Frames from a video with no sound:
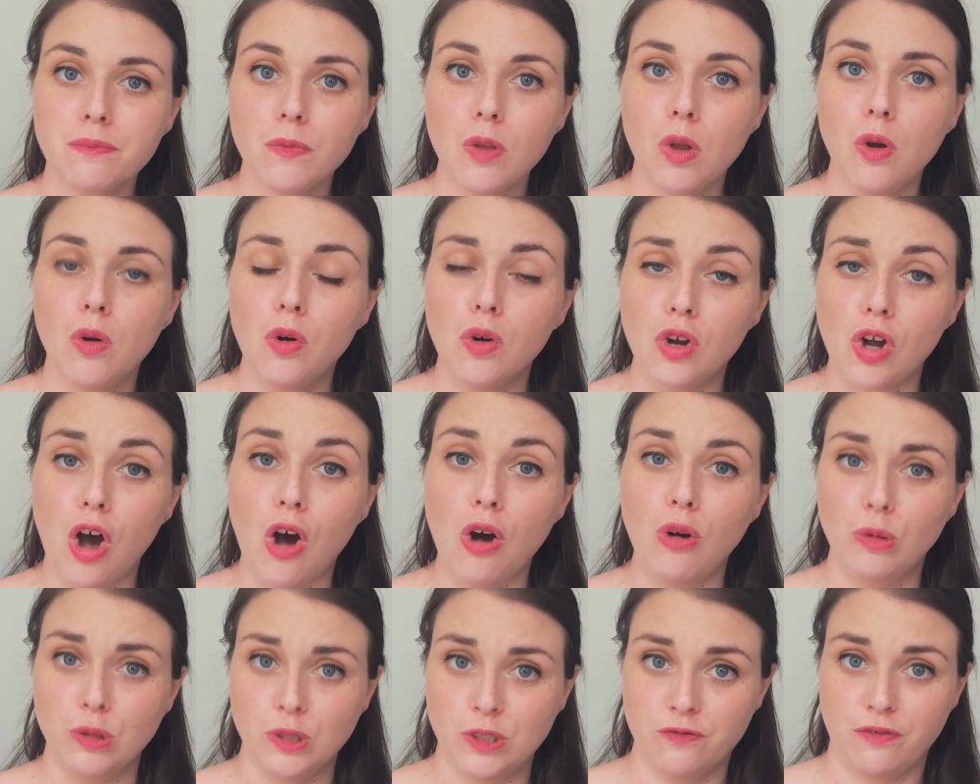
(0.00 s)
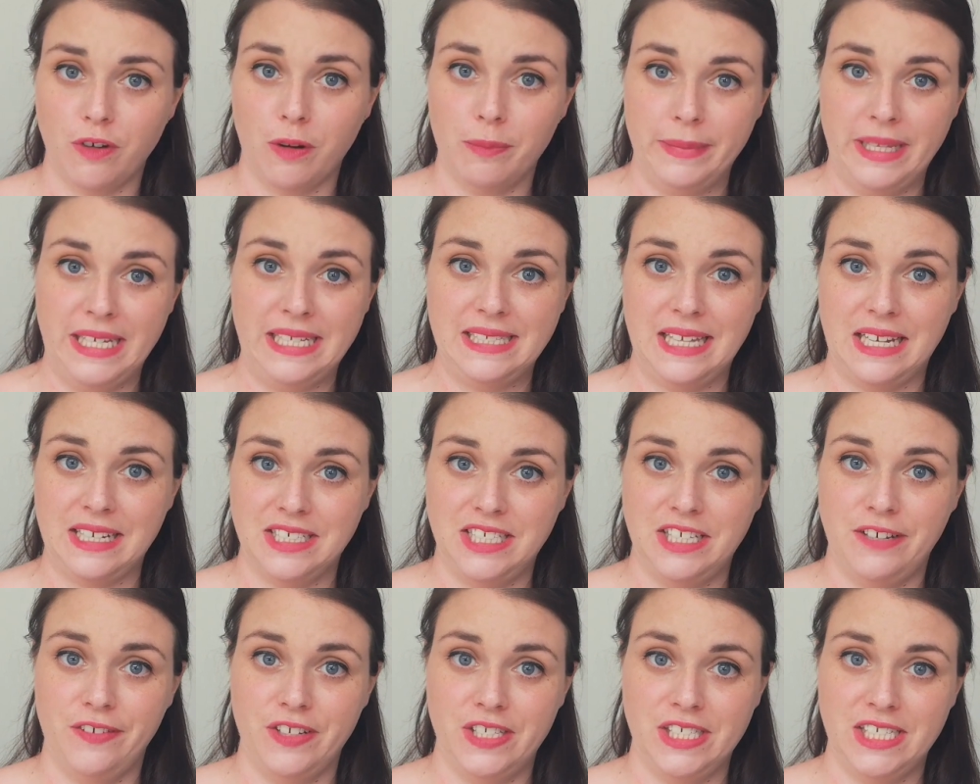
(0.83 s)
or goals from these
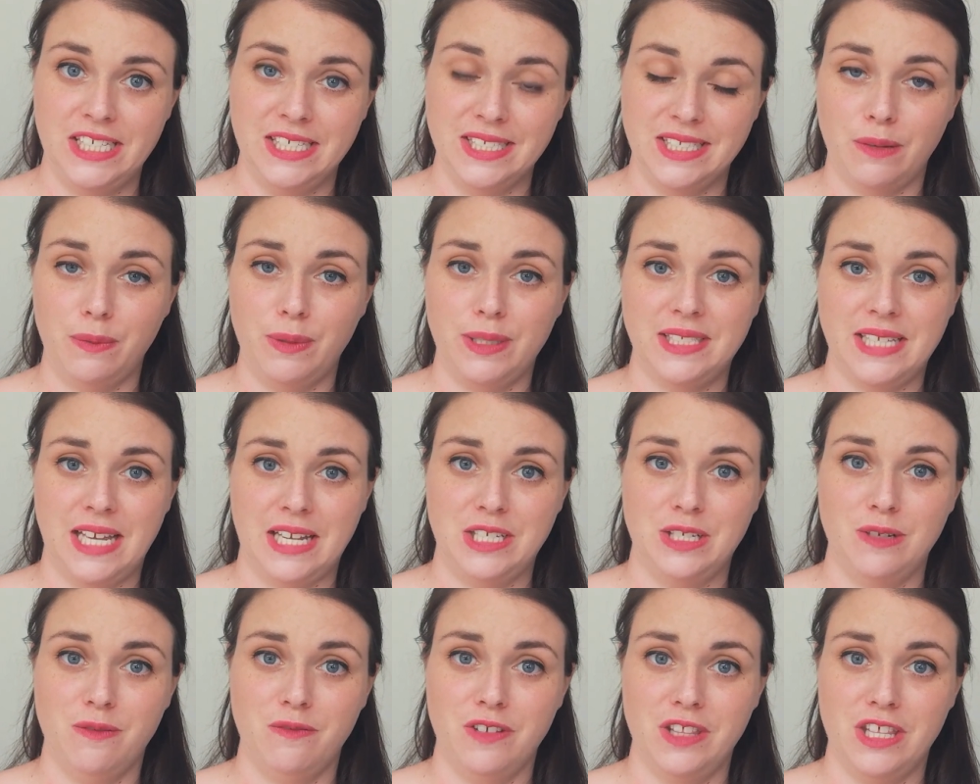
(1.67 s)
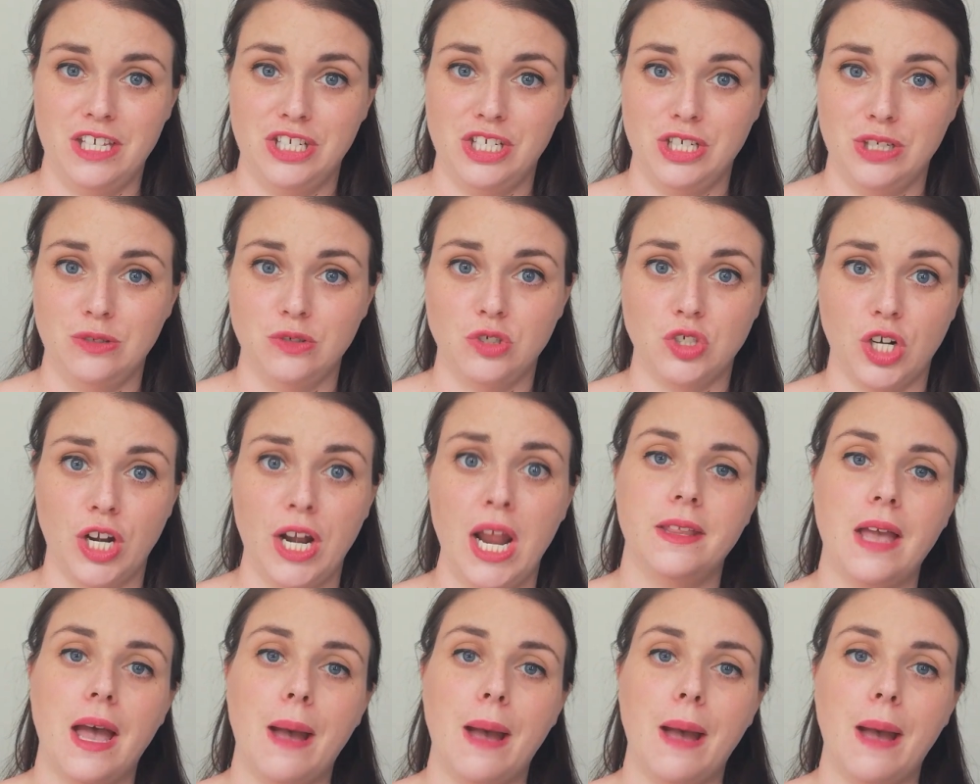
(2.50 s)
activities that we set up for the children,